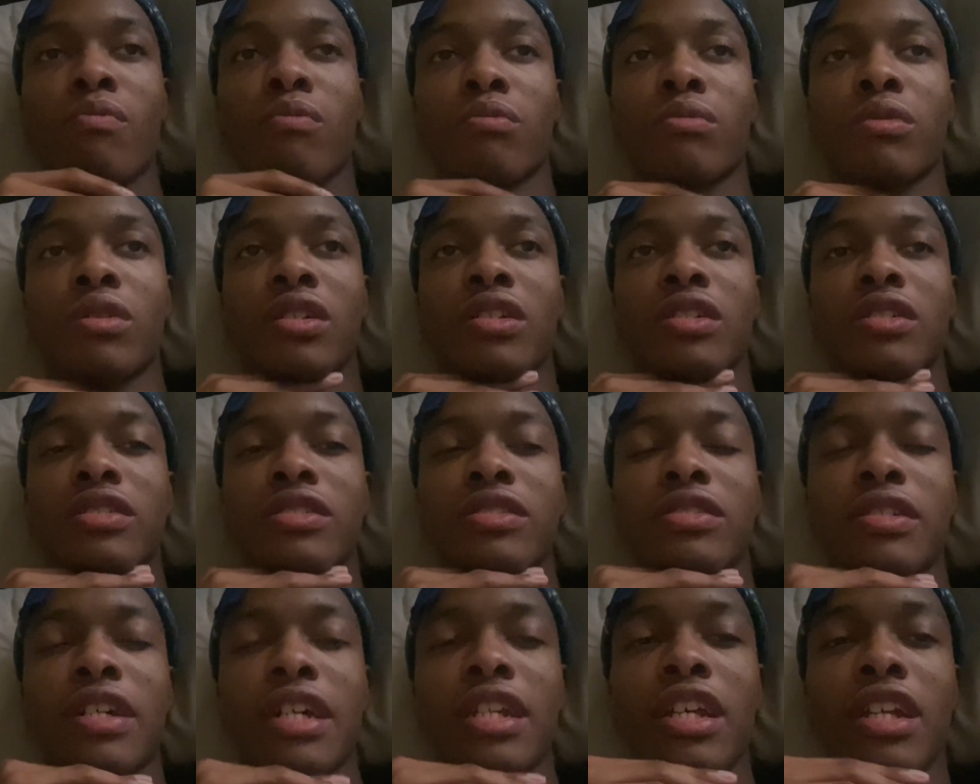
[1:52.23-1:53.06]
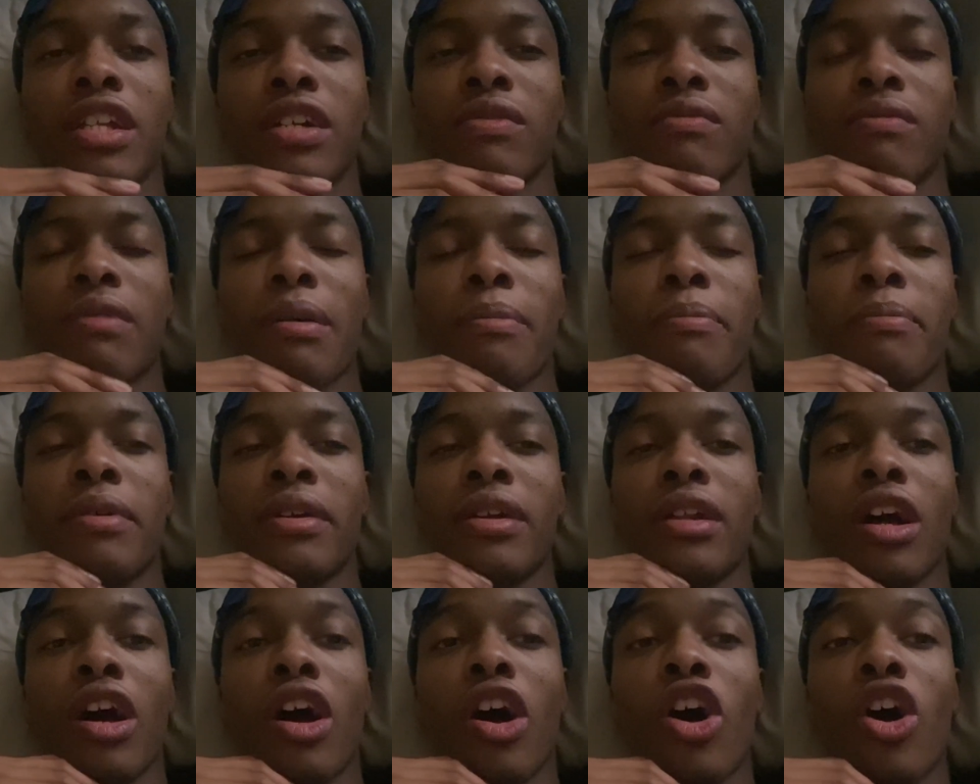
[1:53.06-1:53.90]
because I need to. I've
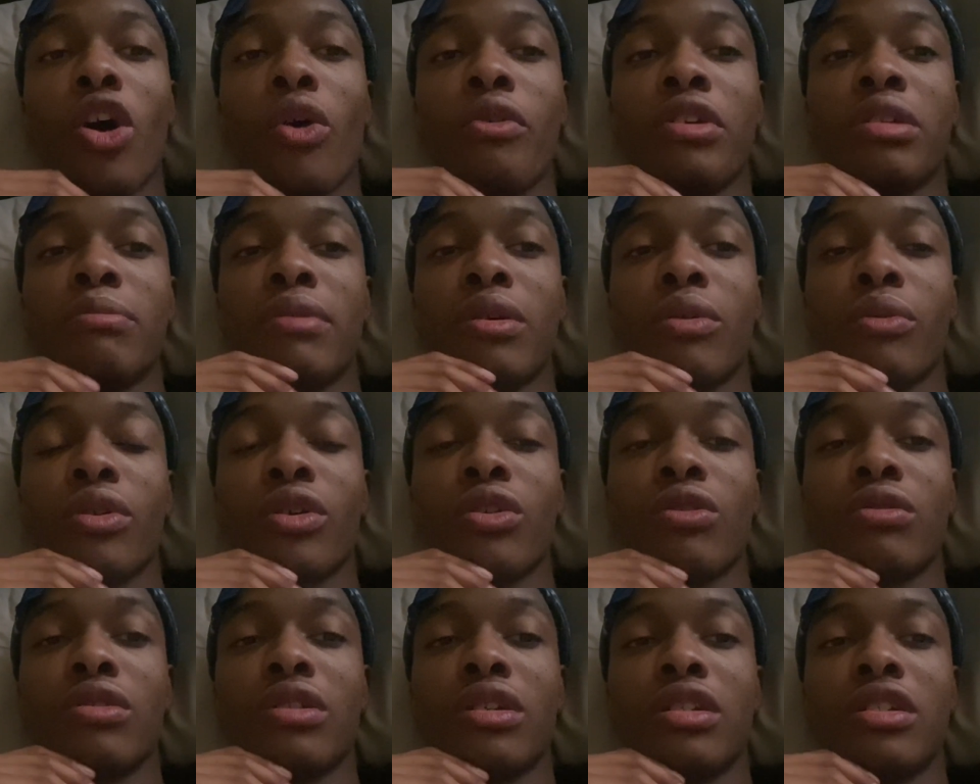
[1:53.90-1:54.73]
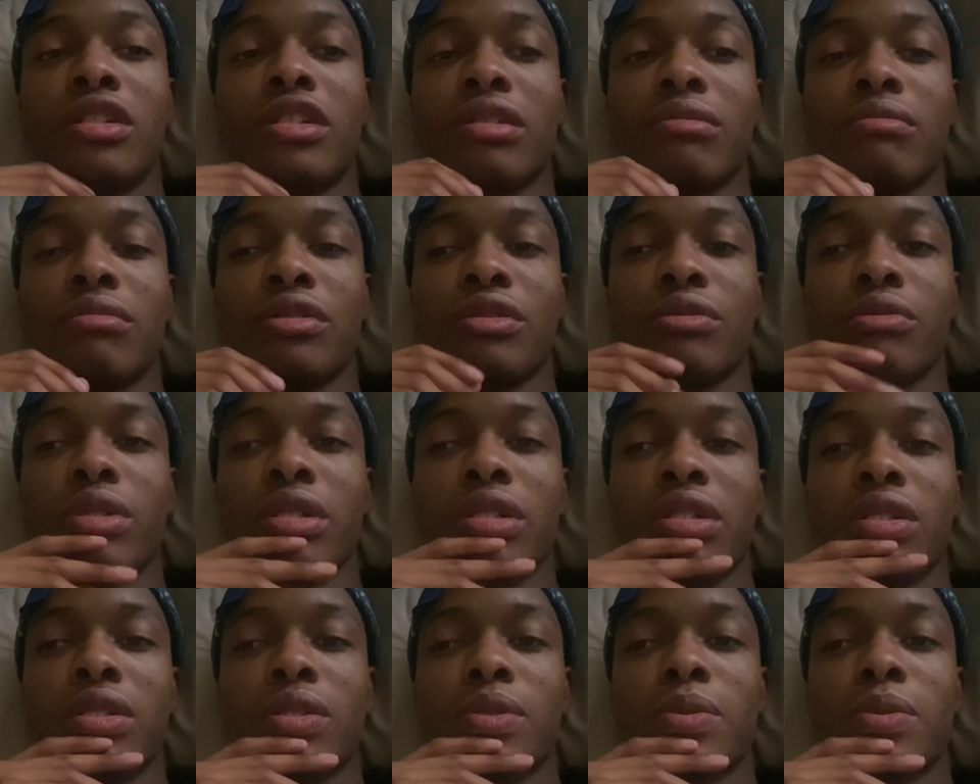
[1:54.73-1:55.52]
been, I always been want to go to the gym this week,